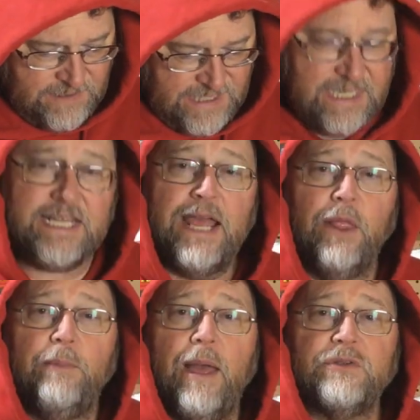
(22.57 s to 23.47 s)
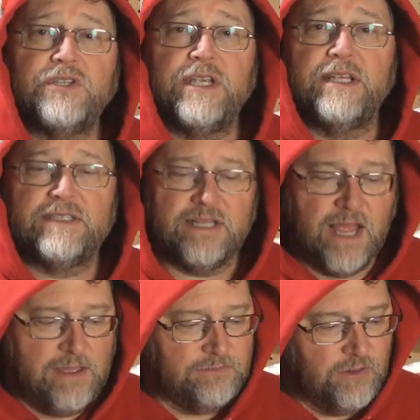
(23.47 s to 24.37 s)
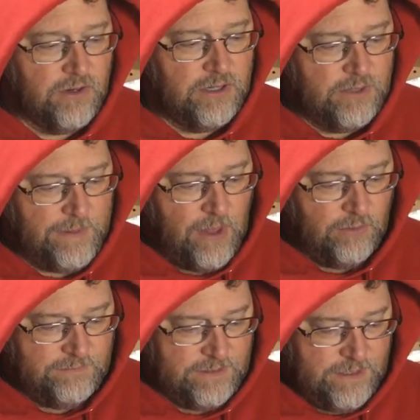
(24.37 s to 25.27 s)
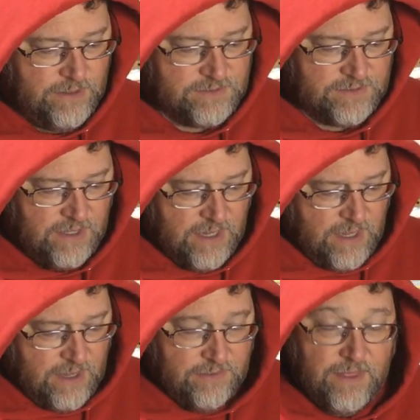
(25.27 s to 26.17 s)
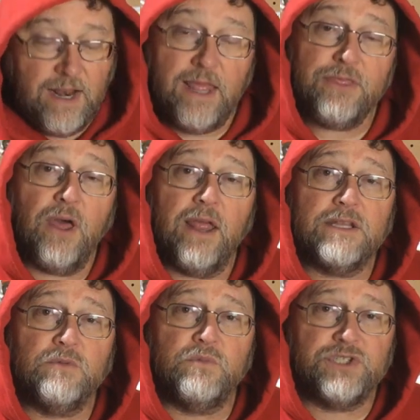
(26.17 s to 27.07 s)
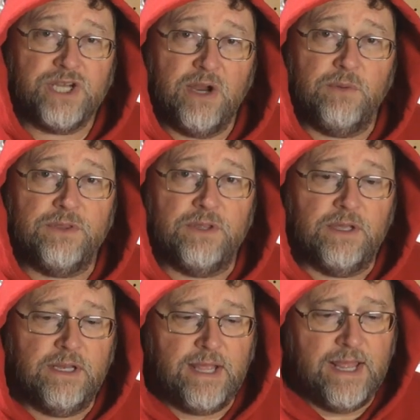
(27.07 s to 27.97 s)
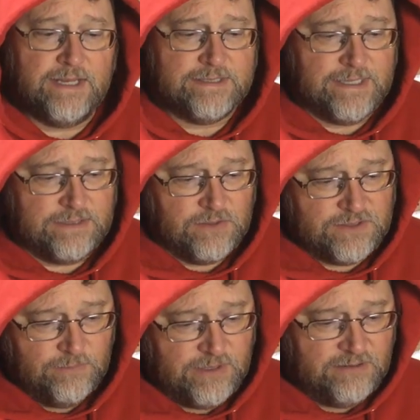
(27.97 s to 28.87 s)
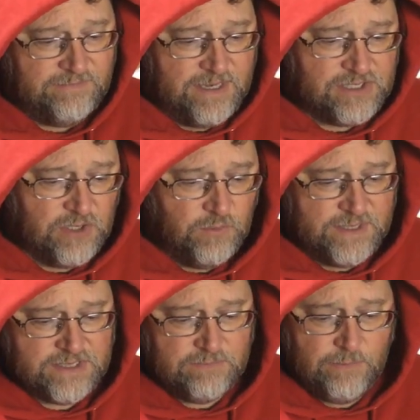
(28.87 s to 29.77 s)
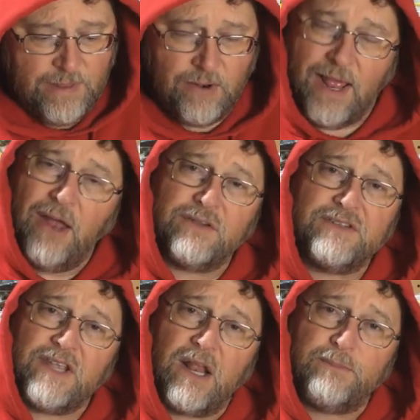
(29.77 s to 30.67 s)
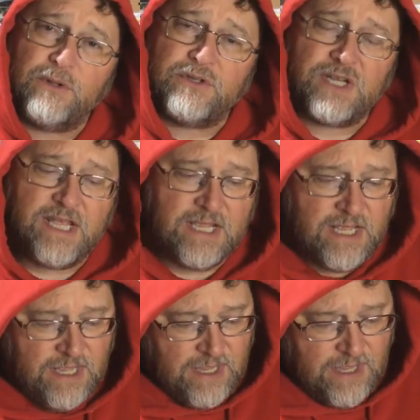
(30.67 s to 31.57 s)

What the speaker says: detail about jigs that I've learned about over the years that I thought I'd share with you, and that is that there's some conventional wisdom about how to set up your jig